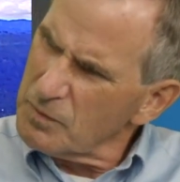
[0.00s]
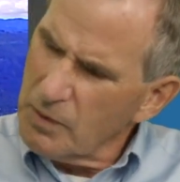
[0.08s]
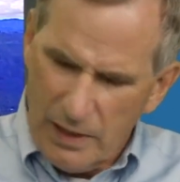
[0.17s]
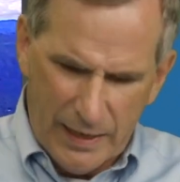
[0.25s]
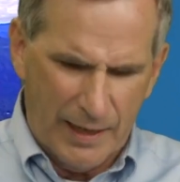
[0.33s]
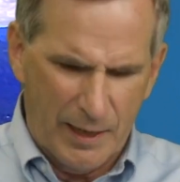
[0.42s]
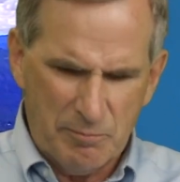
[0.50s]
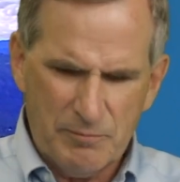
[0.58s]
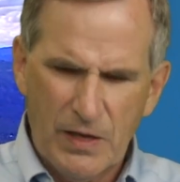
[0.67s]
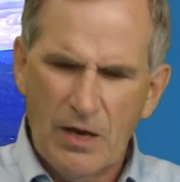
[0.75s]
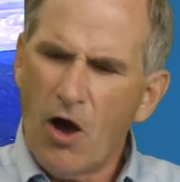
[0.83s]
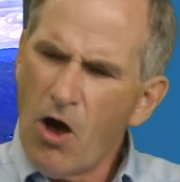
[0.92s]
um,
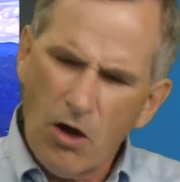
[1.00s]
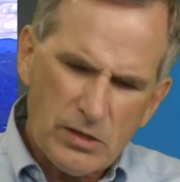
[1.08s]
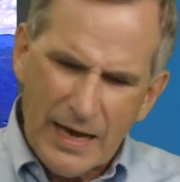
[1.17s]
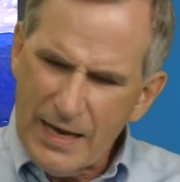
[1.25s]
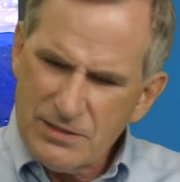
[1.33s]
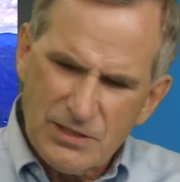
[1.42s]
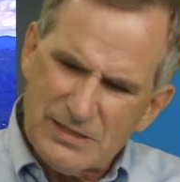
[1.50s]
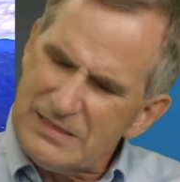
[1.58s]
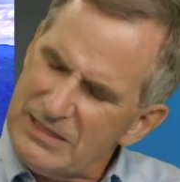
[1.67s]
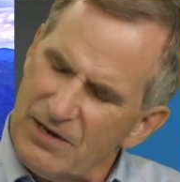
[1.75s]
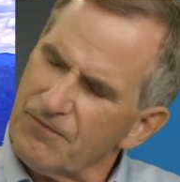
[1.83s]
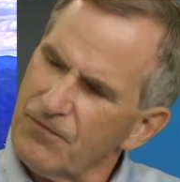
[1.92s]
all kinds of
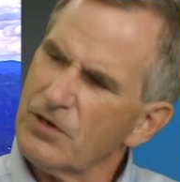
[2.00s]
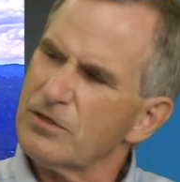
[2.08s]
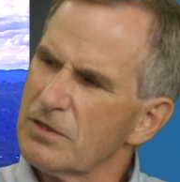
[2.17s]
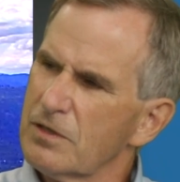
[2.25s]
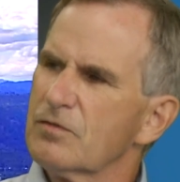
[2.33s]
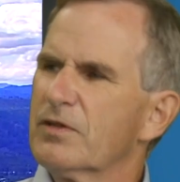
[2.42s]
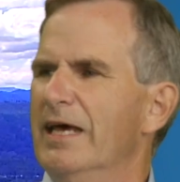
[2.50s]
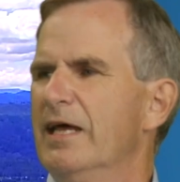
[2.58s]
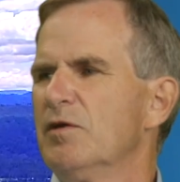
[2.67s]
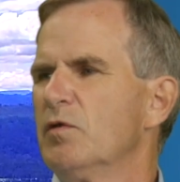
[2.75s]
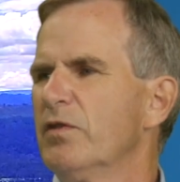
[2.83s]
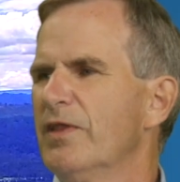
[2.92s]
different
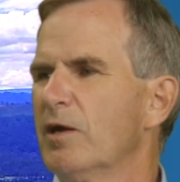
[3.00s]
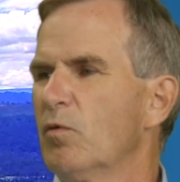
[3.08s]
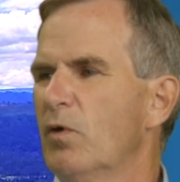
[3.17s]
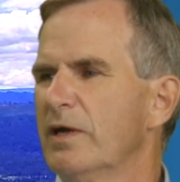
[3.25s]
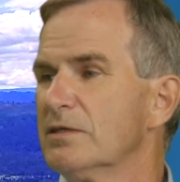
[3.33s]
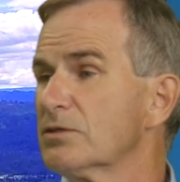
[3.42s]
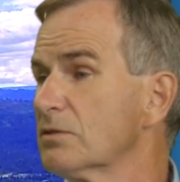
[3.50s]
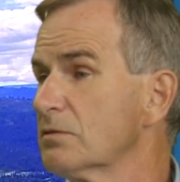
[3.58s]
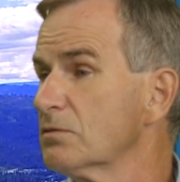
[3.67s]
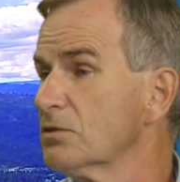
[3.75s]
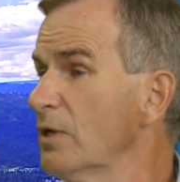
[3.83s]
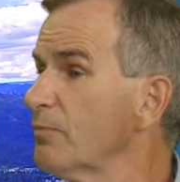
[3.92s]
than, than what is
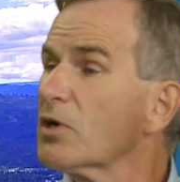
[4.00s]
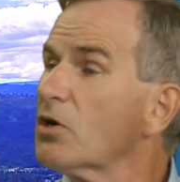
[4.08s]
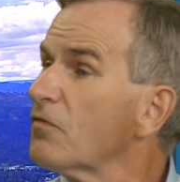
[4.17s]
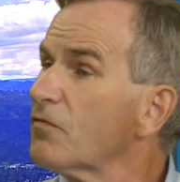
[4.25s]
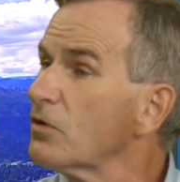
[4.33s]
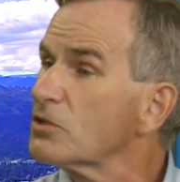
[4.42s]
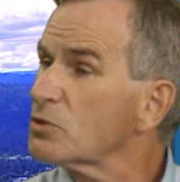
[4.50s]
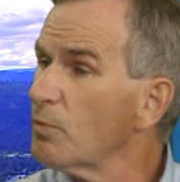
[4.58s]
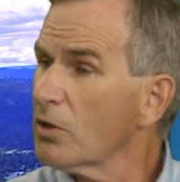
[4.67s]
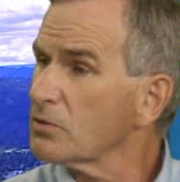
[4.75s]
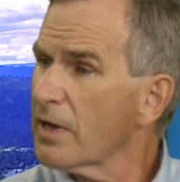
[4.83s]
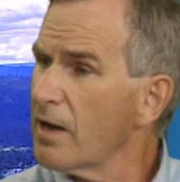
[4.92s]
typical for a
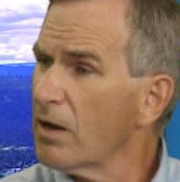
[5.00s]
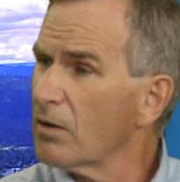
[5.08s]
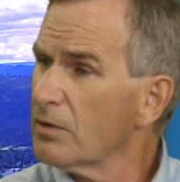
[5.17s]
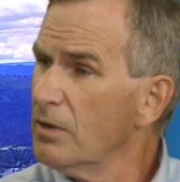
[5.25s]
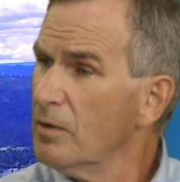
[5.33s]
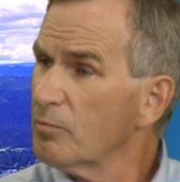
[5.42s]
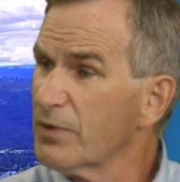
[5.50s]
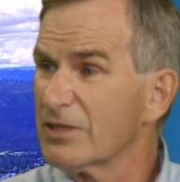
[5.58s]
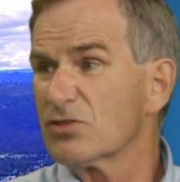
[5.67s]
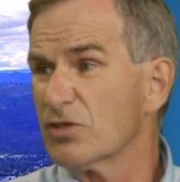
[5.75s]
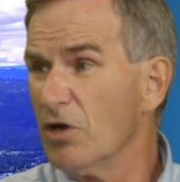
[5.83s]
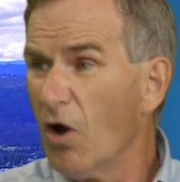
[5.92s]
small town but
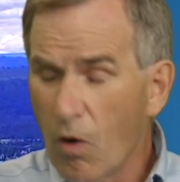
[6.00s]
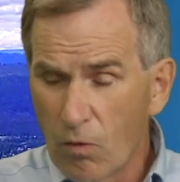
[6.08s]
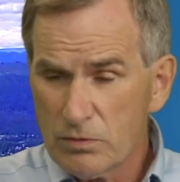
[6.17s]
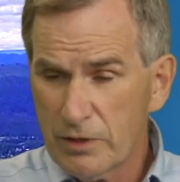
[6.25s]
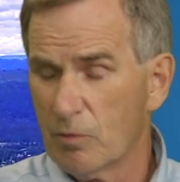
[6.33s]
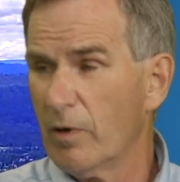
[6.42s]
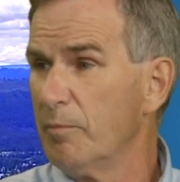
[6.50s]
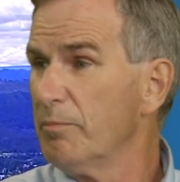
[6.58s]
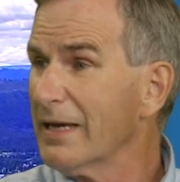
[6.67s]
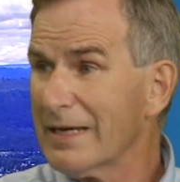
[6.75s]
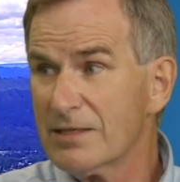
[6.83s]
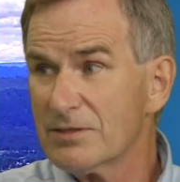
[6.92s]
it's the only way.
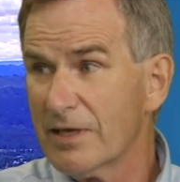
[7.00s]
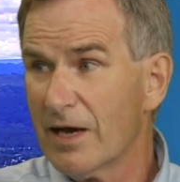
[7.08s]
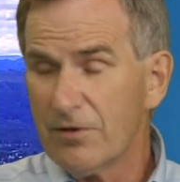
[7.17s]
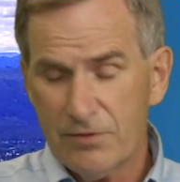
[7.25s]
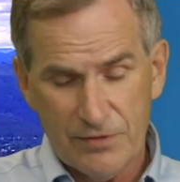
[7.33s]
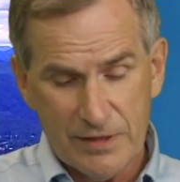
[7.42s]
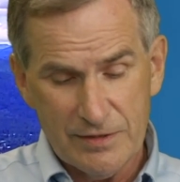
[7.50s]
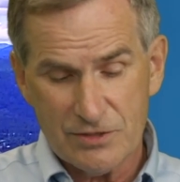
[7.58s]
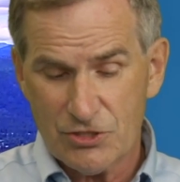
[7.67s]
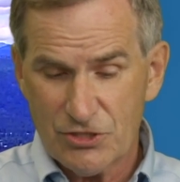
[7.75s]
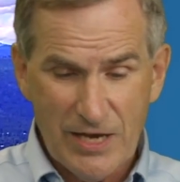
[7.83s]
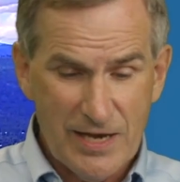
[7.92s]
Because the other thing
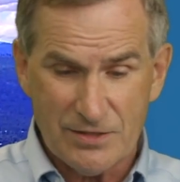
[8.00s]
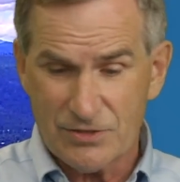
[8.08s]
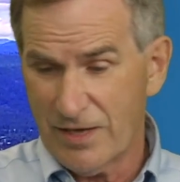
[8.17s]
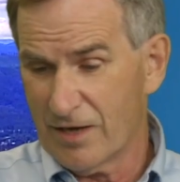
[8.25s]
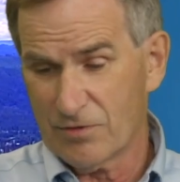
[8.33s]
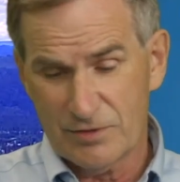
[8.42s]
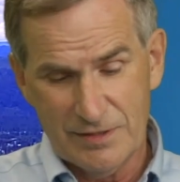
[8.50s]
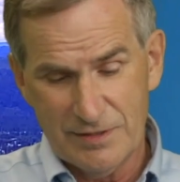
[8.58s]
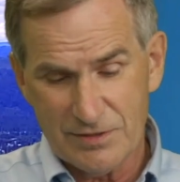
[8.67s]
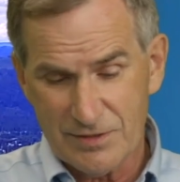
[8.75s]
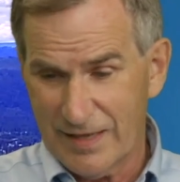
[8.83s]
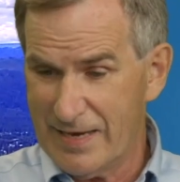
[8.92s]
that's changed, not only
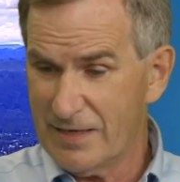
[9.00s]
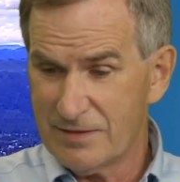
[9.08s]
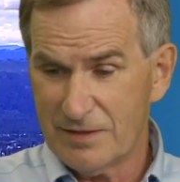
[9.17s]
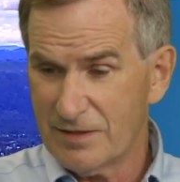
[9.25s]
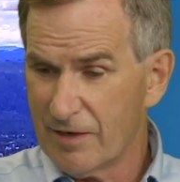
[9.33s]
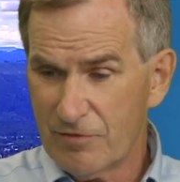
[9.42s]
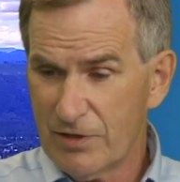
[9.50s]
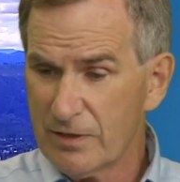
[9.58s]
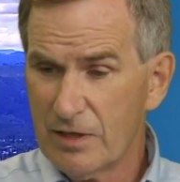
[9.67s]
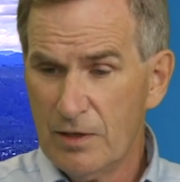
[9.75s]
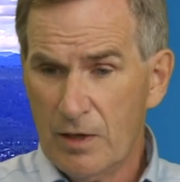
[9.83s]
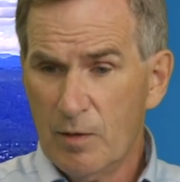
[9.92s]
is land and
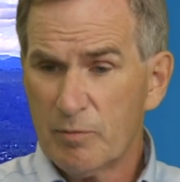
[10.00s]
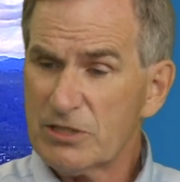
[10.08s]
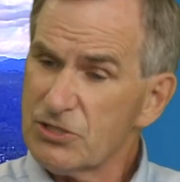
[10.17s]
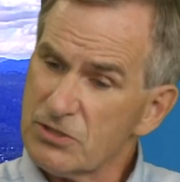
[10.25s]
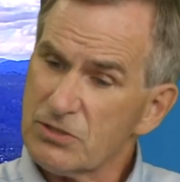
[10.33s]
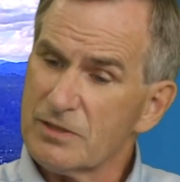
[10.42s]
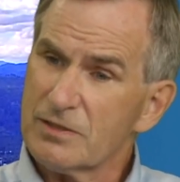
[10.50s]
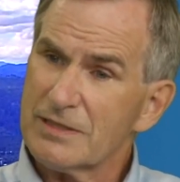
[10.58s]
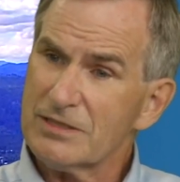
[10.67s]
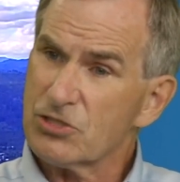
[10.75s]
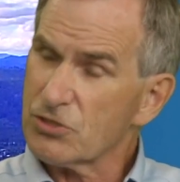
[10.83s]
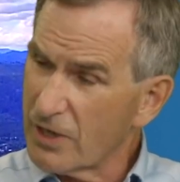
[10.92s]
everything, but just
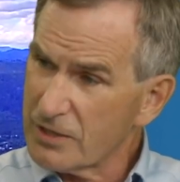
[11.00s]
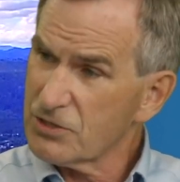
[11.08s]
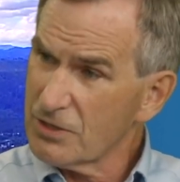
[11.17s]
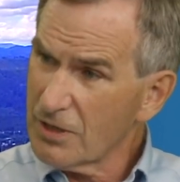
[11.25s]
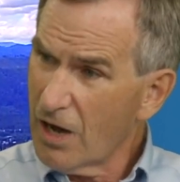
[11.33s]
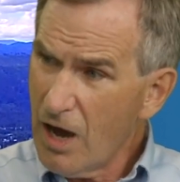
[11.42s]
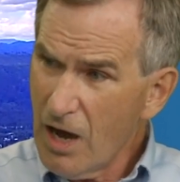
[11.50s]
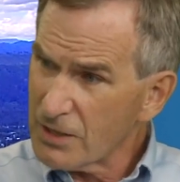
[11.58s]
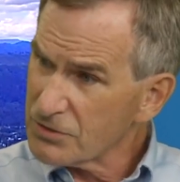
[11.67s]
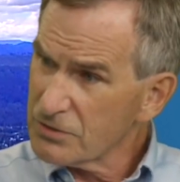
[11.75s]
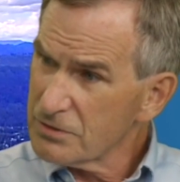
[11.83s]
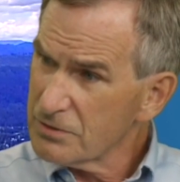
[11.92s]
construction
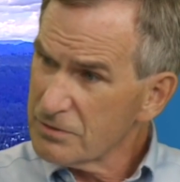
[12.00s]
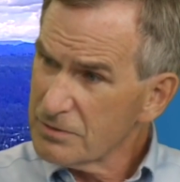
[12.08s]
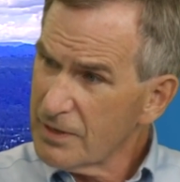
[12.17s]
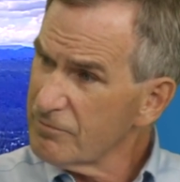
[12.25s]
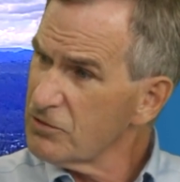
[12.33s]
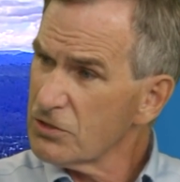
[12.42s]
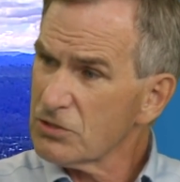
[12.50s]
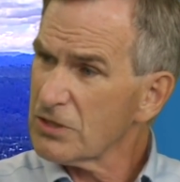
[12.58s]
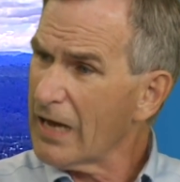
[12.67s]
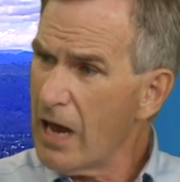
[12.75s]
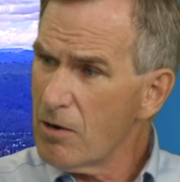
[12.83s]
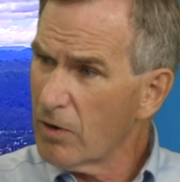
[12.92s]
costs have just
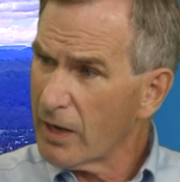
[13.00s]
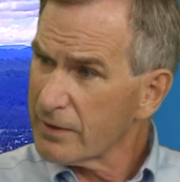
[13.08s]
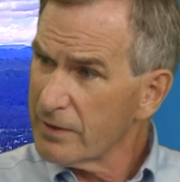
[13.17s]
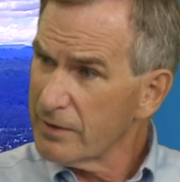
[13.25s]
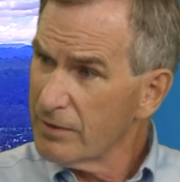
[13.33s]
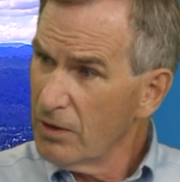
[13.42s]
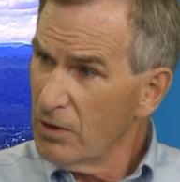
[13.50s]
skyrocketed.